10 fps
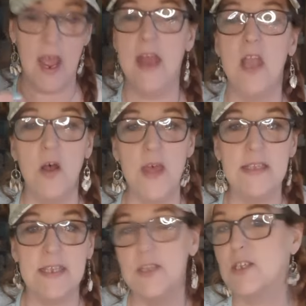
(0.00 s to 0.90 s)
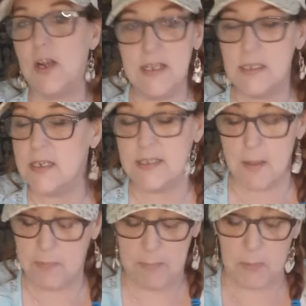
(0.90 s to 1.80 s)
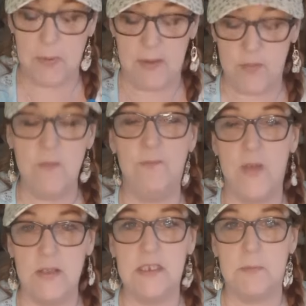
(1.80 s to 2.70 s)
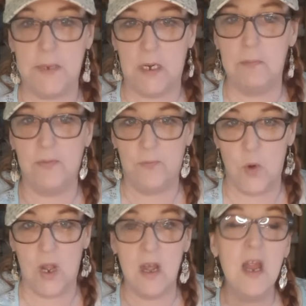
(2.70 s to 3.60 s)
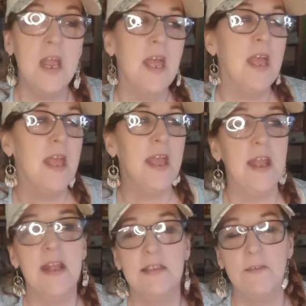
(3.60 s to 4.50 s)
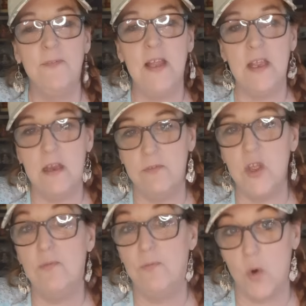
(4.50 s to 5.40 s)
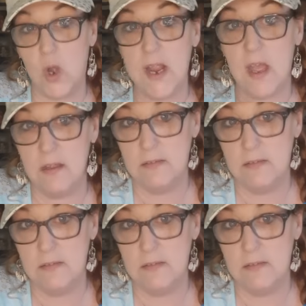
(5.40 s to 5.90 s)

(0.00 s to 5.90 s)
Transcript: I know that sounds crazy to some people, but if you felt Spirit before, it's a feeling of euphoria.